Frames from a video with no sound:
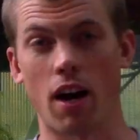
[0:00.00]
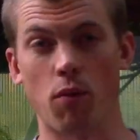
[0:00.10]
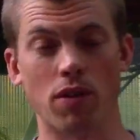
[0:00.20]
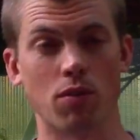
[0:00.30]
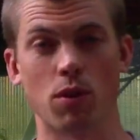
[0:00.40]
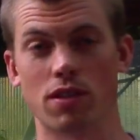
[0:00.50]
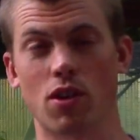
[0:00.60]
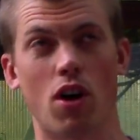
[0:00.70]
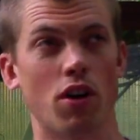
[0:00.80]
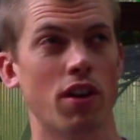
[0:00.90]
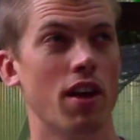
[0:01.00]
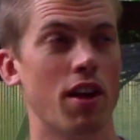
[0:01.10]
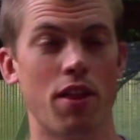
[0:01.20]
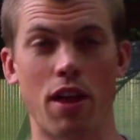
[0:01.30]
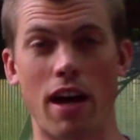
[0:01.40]
Uh, went to what's called
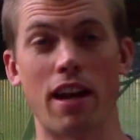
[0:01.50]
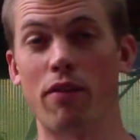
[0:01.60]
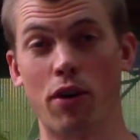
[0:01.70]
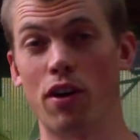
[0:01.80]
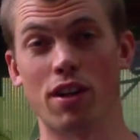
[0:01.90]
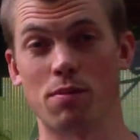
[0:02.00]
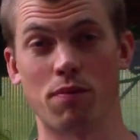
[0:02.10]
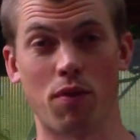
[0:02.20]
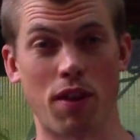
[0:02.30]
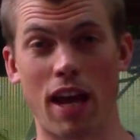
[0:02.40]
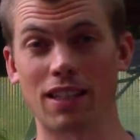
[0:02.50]
I never heard of this before.